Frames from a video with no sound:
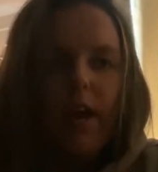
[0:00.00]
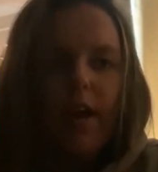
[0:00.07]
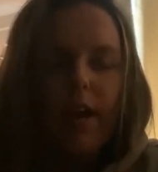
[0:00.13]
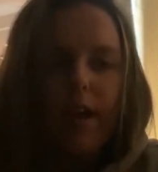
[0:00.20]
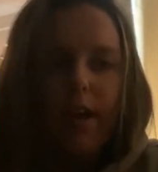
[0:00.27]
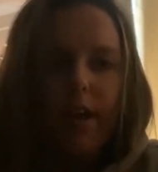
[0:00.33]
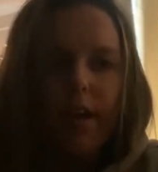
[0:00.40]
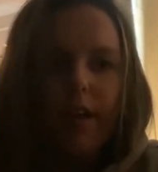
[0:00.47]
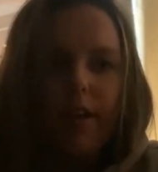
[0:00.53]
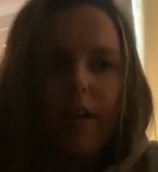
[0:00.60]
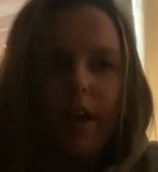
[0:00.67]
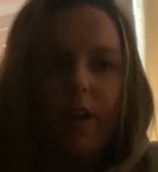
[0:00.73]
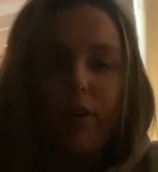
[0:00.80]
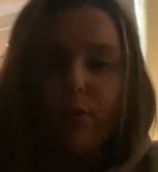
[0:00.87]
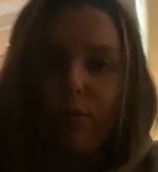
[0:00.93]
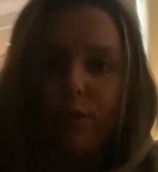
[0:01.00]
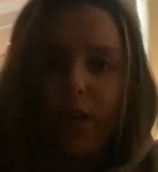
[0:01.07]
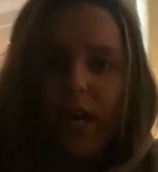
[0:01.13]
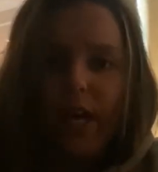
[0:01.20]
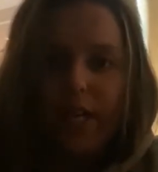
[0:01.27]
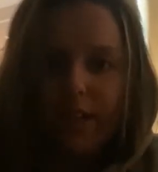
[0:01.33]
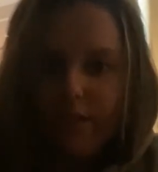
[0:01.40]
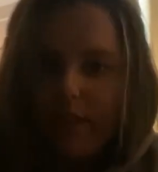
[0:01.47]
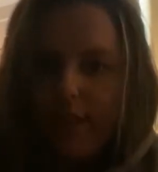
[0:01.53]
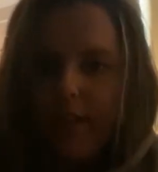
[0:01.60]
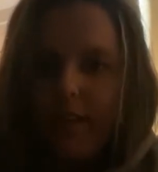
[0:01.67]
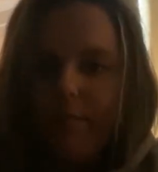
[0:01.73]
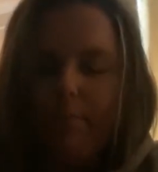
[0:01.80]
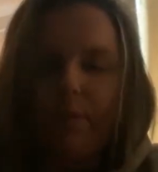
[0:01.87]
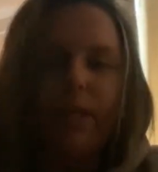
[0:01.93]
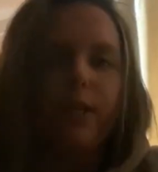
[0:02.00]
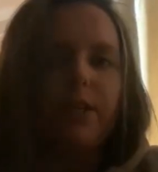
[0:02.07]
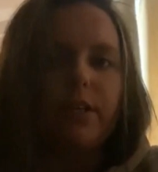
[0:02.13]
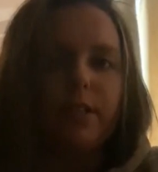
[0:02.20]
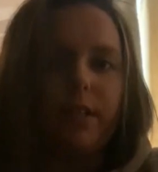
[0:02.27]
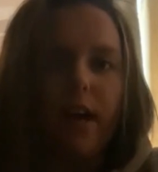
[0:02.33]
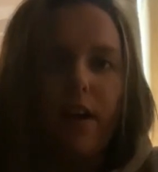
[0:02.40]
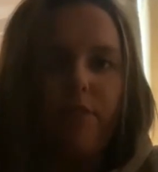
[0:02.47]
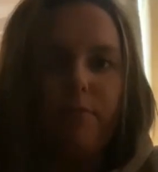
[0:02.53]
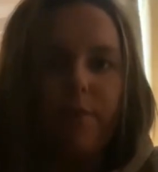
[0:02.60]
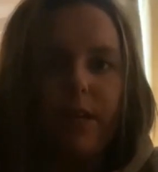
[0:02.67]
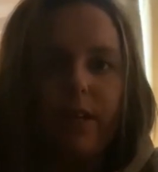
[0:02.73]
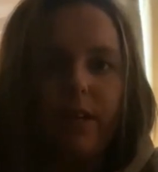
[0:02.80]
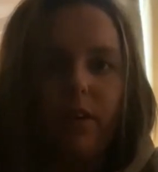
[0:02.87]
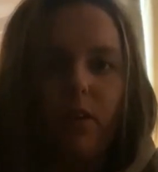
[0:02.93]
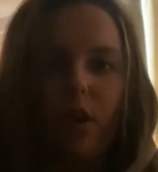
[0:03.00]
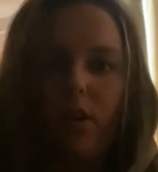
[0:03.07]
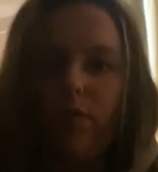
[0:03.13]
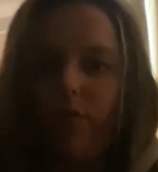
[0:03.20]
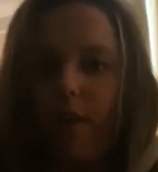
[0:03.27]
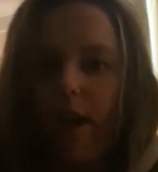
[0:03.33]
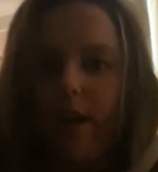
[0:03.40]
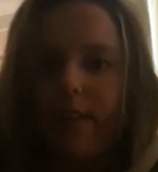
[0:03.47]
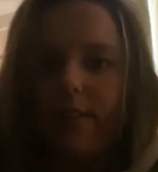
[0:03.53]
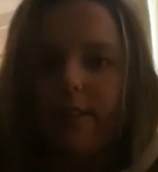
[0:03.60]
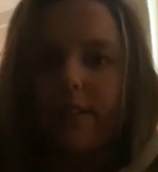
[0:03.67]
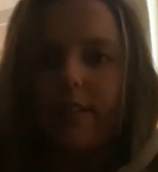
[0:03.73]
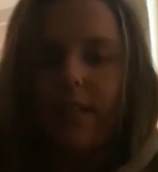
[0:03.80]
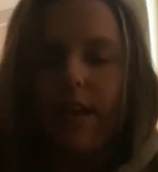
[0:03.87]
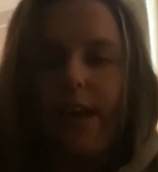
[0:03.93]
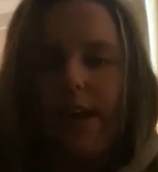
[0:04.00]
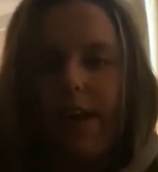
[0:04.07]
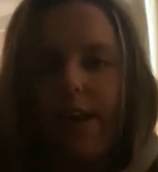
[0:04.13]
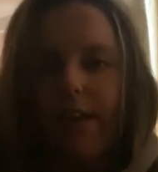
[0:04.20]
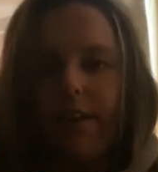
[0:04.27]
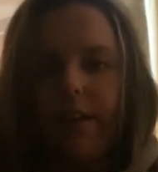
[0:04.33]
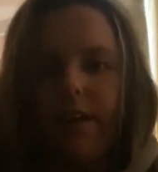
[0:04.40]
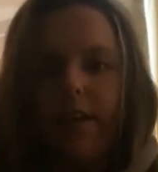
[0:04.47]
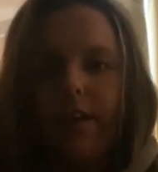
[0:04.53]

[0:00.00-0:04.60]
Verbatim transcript: and I don't regret any of it because I've made a lot of friends and